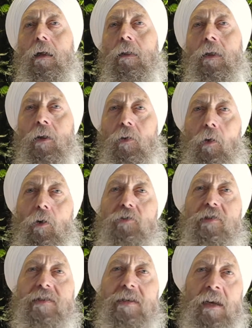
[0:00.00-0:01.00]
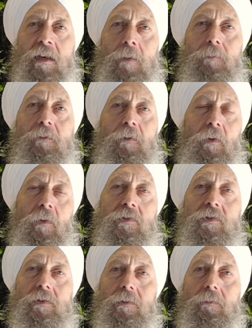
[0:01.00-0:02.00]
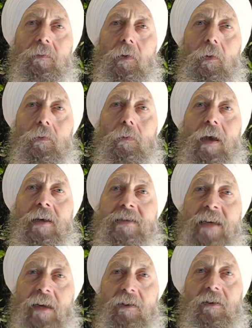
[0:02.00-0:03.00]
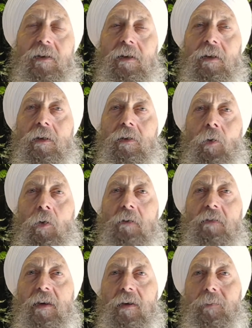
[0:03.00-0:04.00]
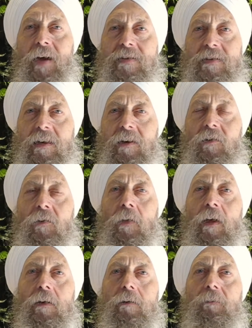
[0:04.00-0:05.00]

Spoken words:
then you can also stand up for those who as yet don't have the capacity to do that.